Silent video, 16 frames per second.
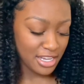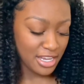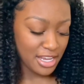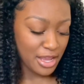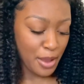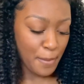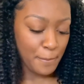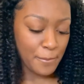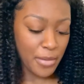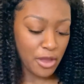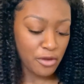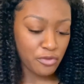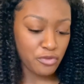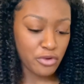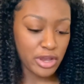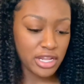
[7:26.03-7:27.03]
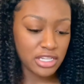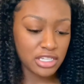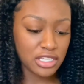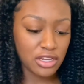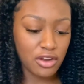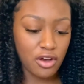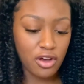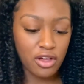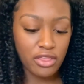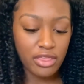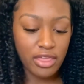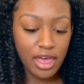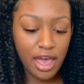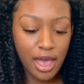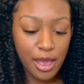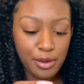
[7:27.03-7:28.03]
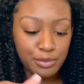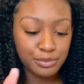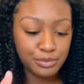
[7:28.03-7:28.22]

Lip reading: my friends and all that